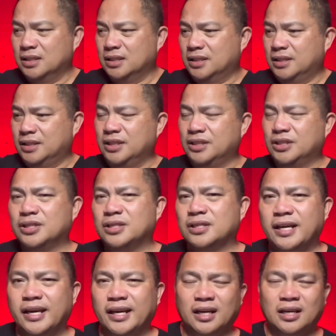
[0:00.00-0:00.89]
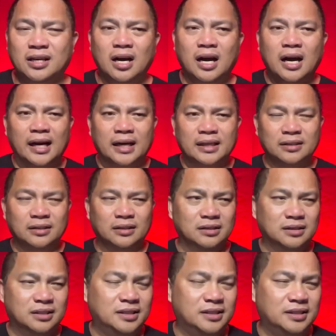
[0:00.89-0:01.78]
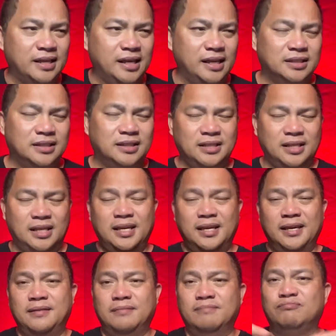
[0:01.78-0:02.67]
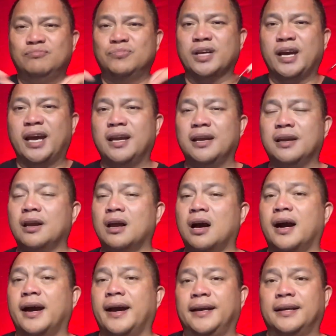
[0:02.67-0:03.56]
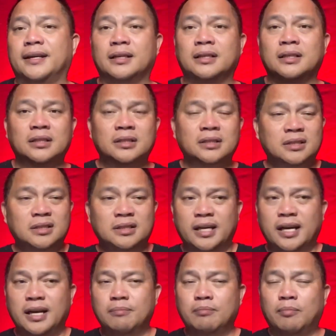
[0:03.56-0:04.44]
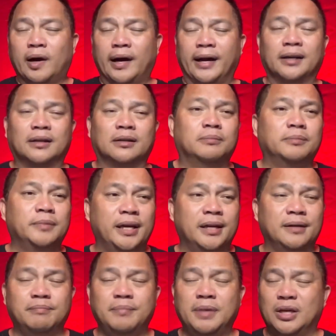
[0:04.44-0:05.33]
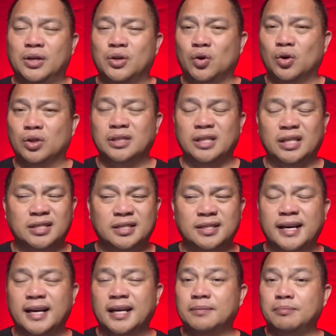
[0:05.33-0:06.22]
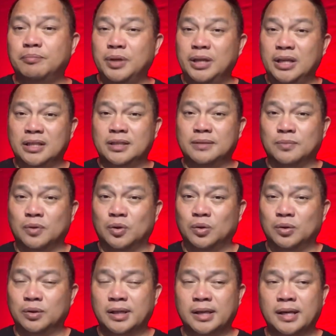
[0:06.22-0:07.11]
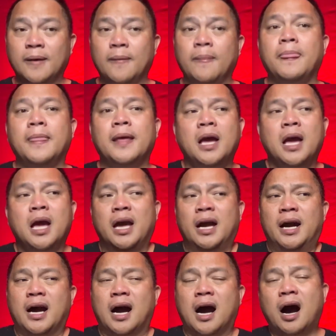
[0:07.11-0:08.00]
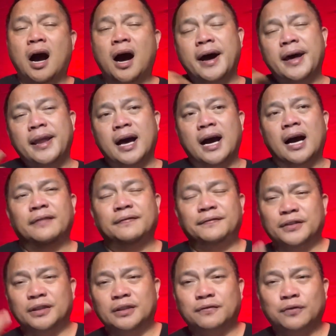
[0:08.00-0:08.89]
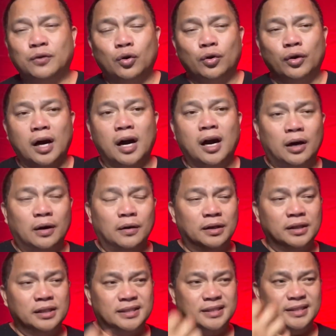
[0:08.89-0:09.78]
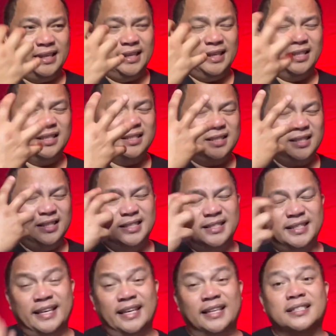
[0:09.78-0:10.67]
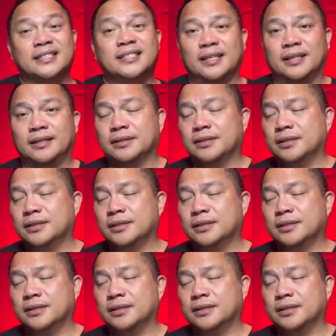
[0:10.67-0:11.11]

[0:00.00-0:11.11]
This is like a cuddle, sexy date night environment because it's not beast mode. And after 4 hours is iskensen.